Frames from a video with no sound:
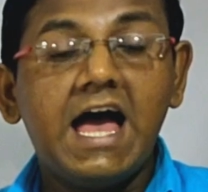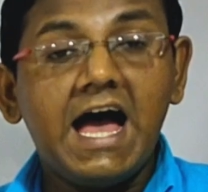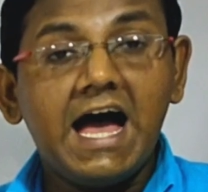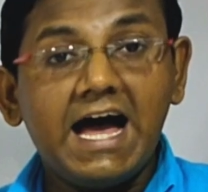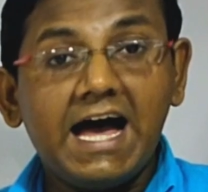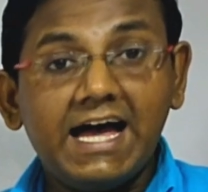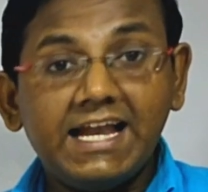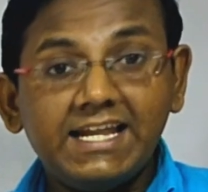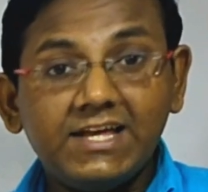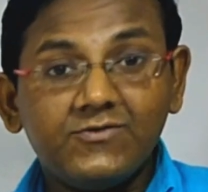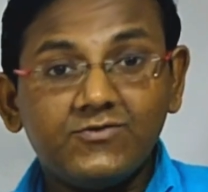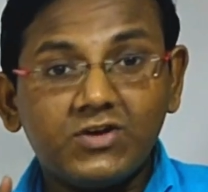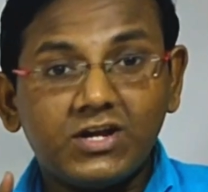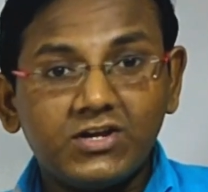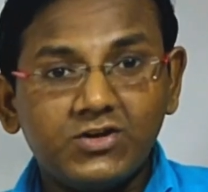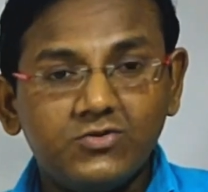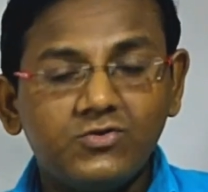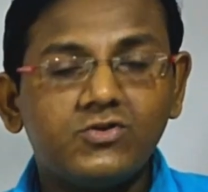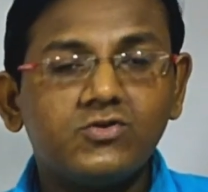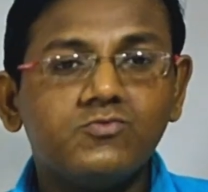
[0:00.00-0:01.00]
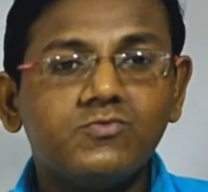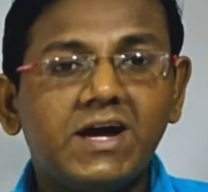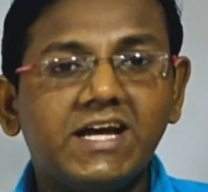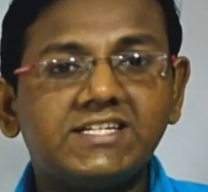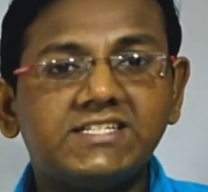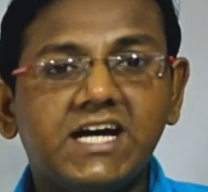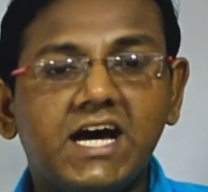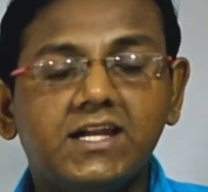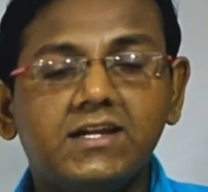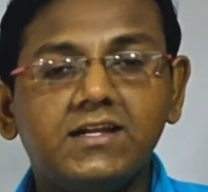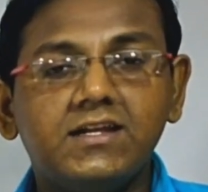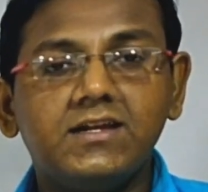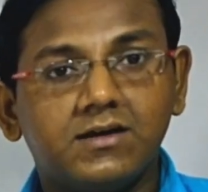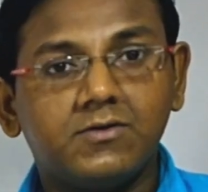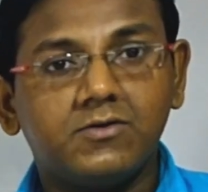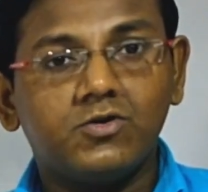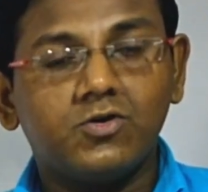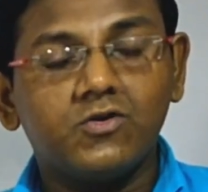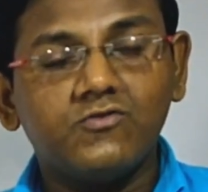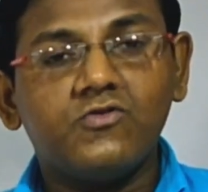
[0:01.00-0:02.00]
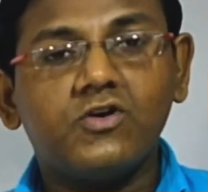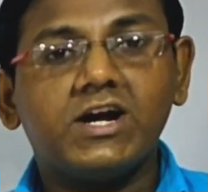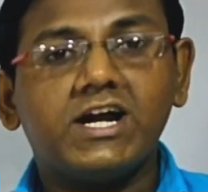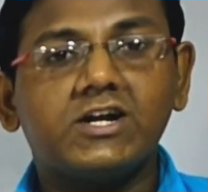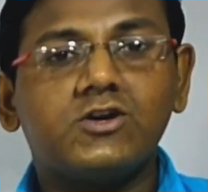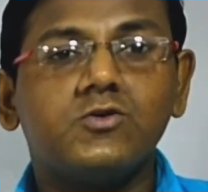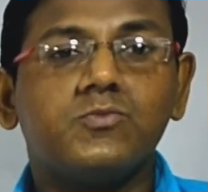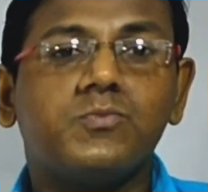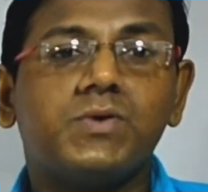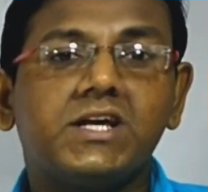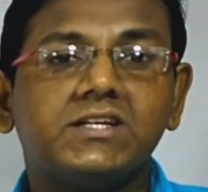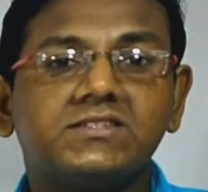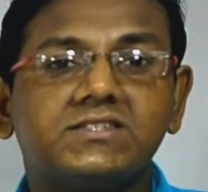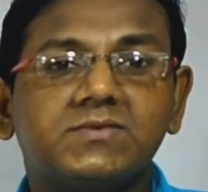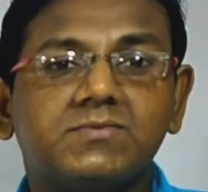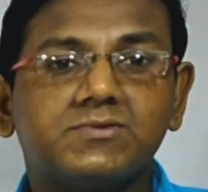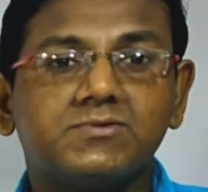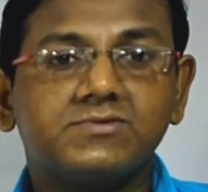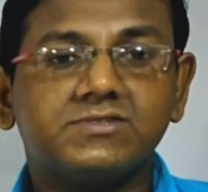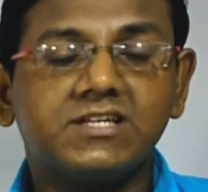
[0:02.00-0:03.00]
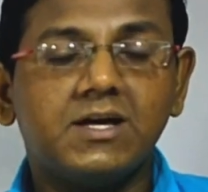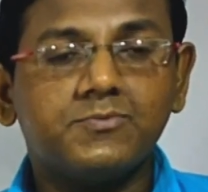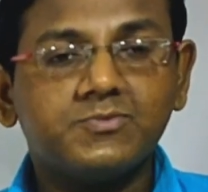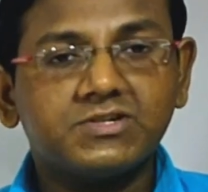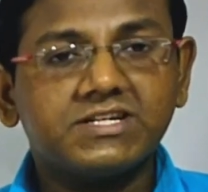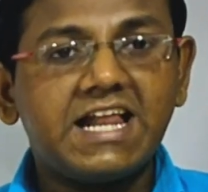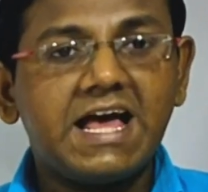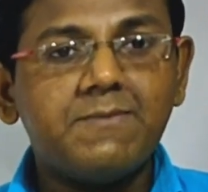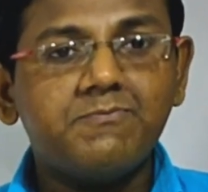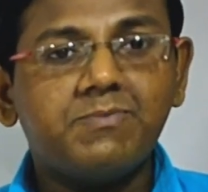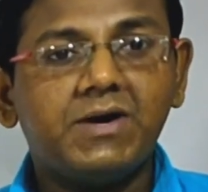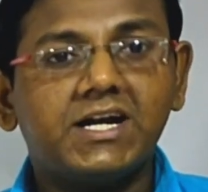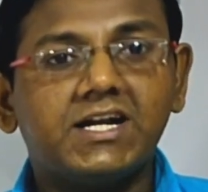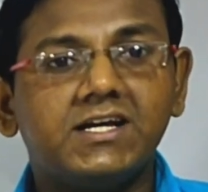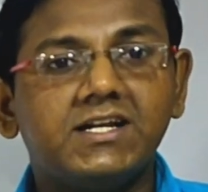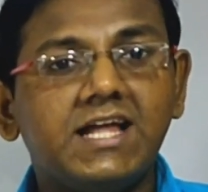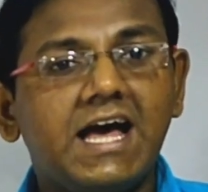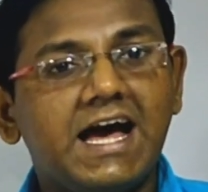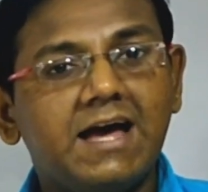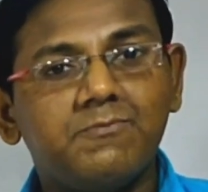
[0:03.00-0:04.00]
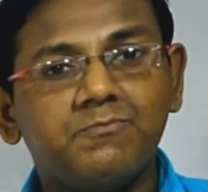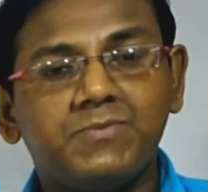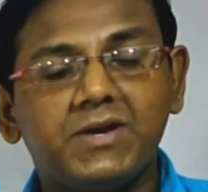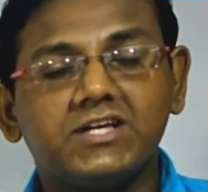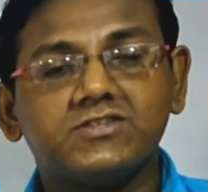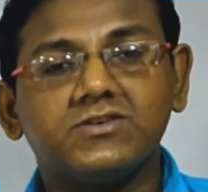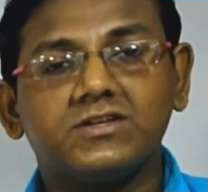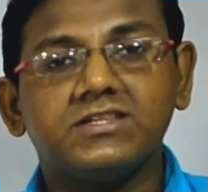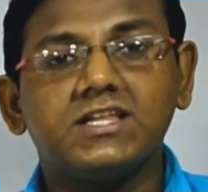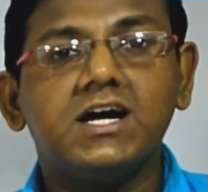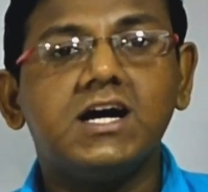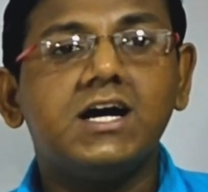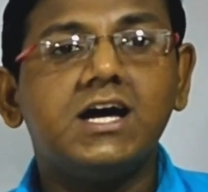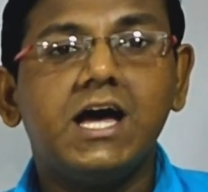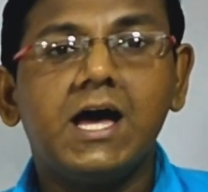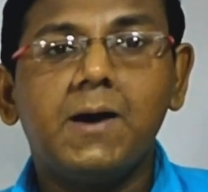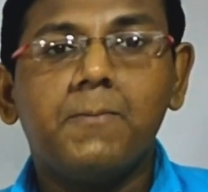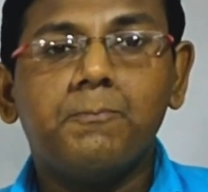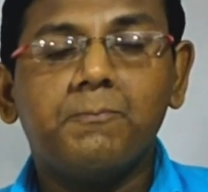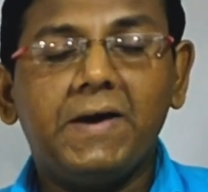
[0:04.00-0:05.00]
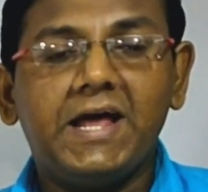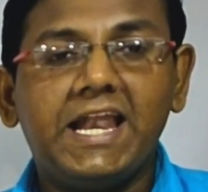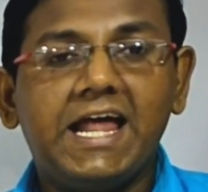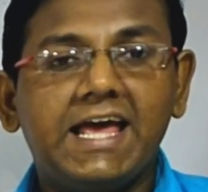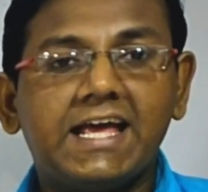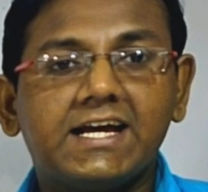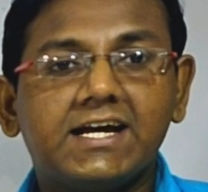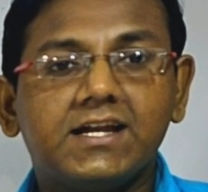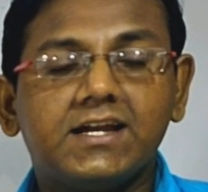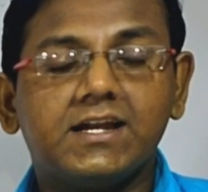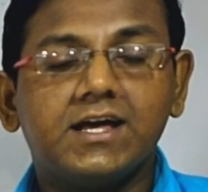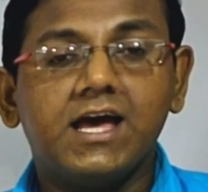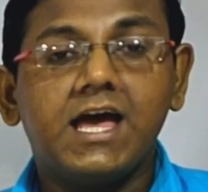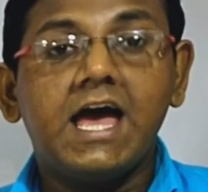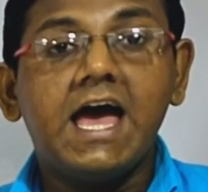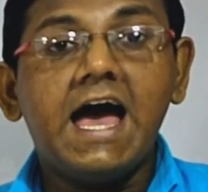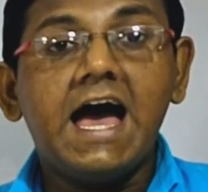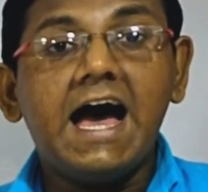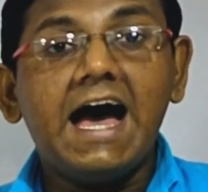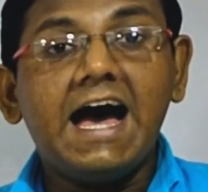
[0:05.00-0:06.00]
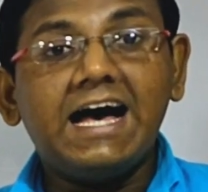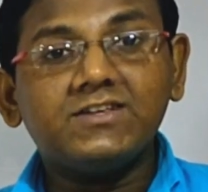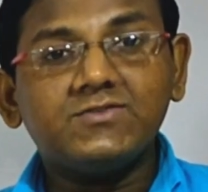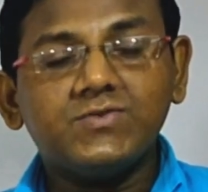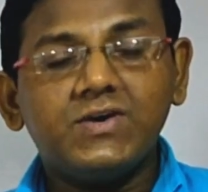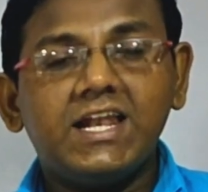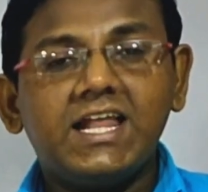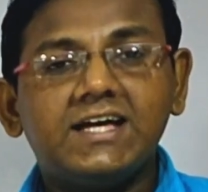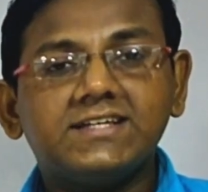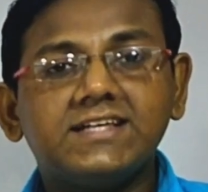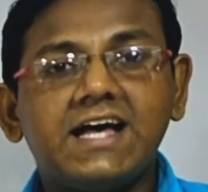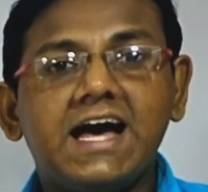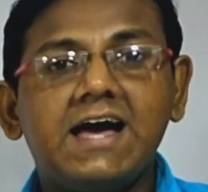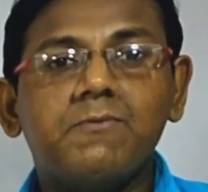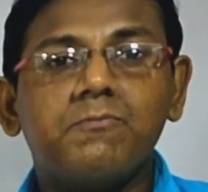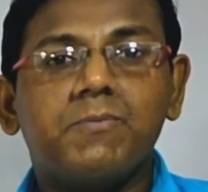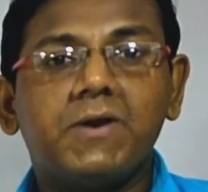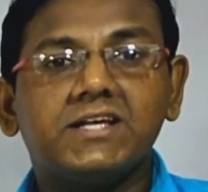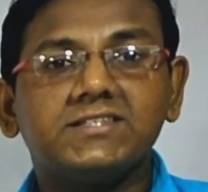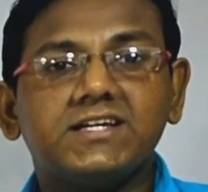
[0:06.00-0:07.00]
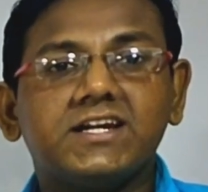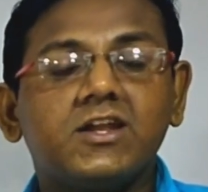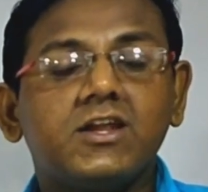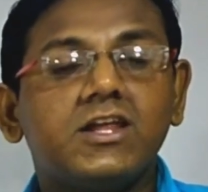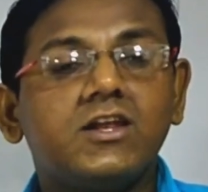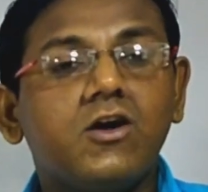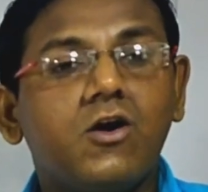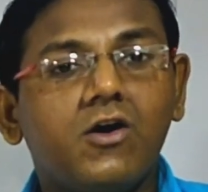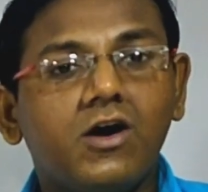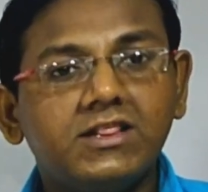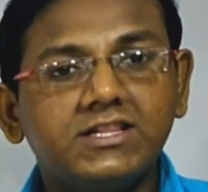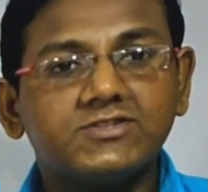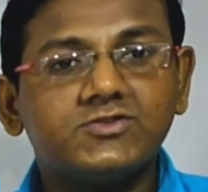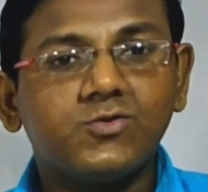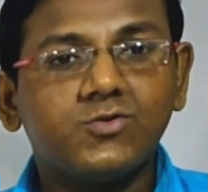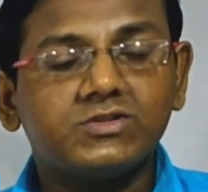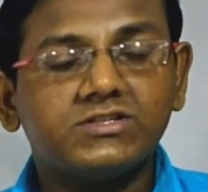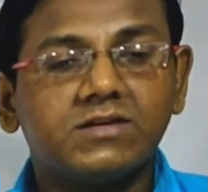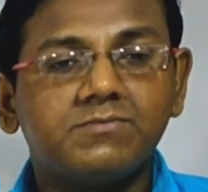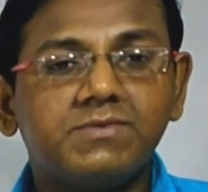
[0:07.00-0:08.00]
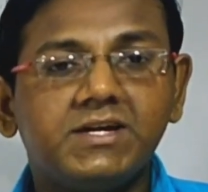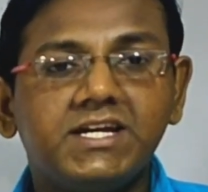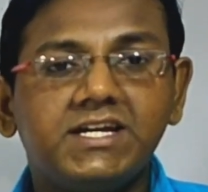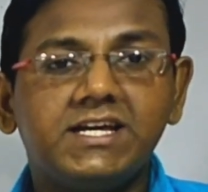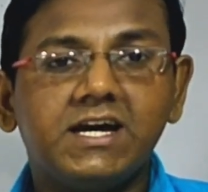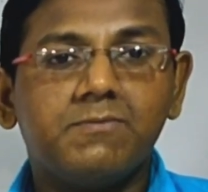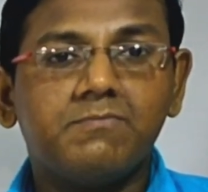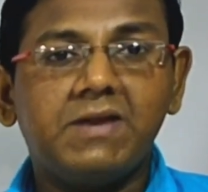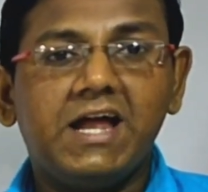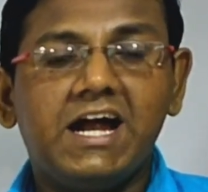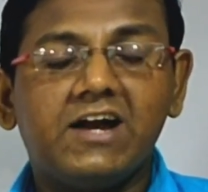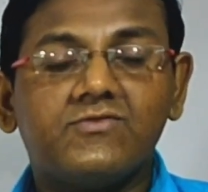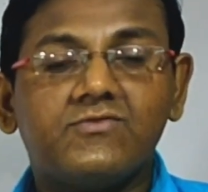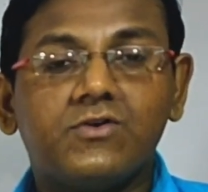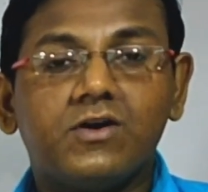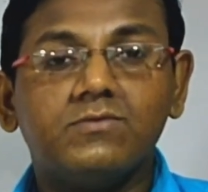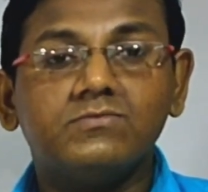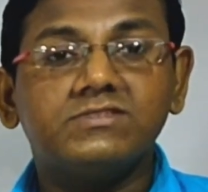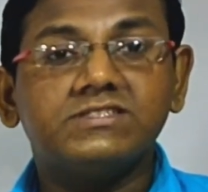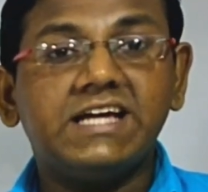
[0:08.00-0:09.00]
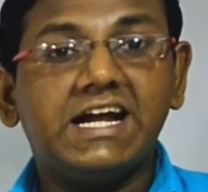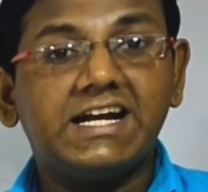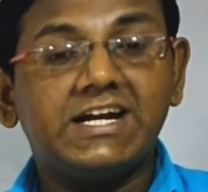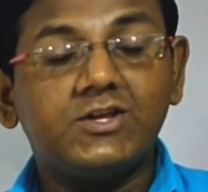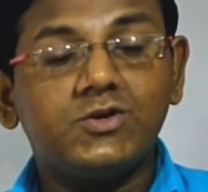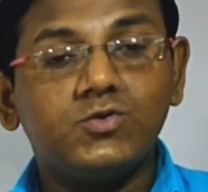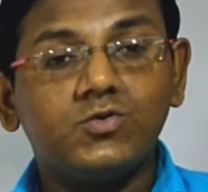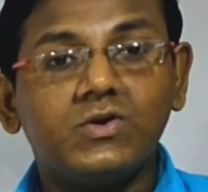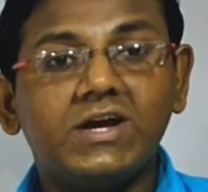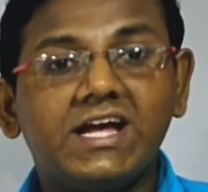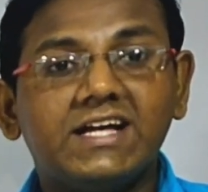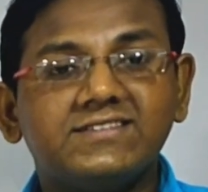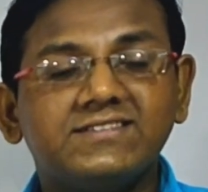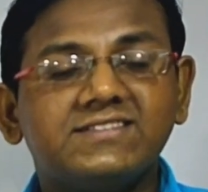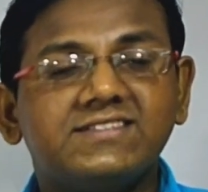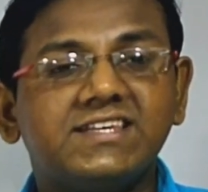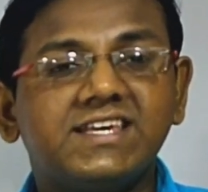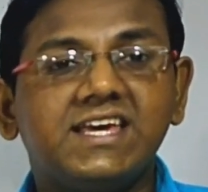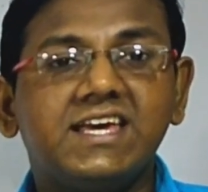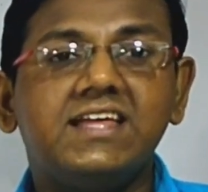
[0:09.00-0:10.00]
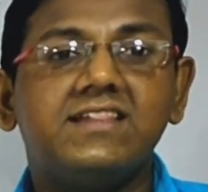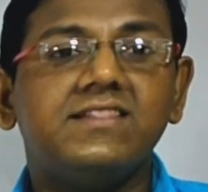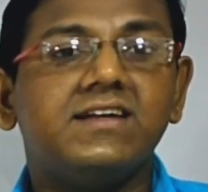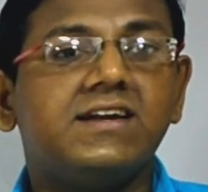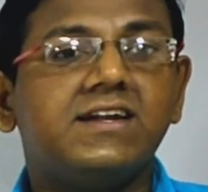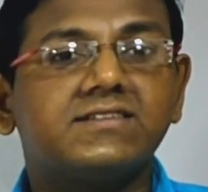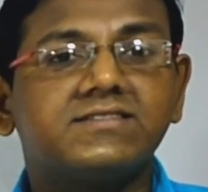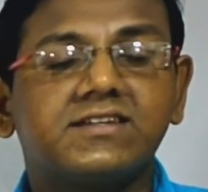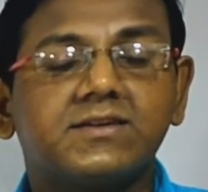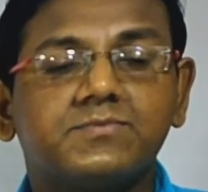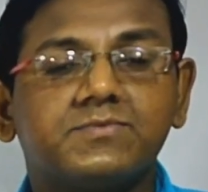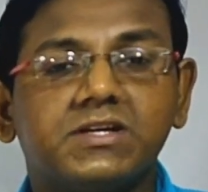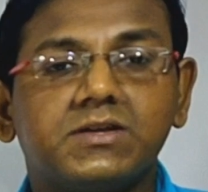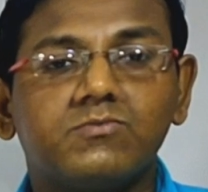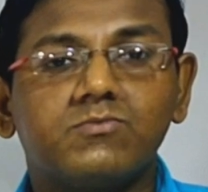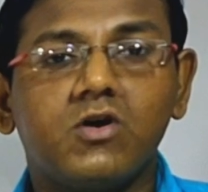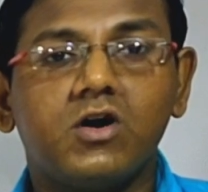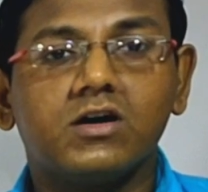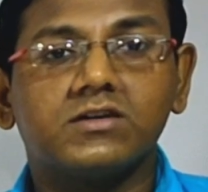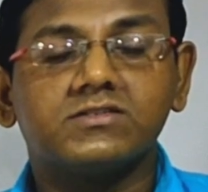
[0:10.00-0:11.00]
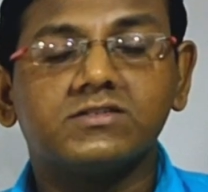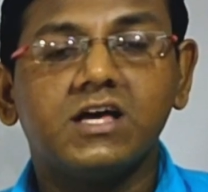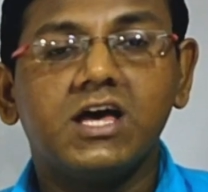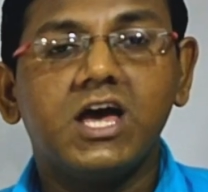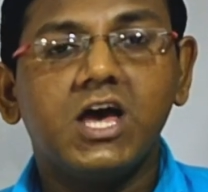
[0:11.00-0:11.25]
And if you are new to my channel, don't forget to press the subscribe button and press on the bell icon. As well as I am present in all the social media platforms that you can see in the description box.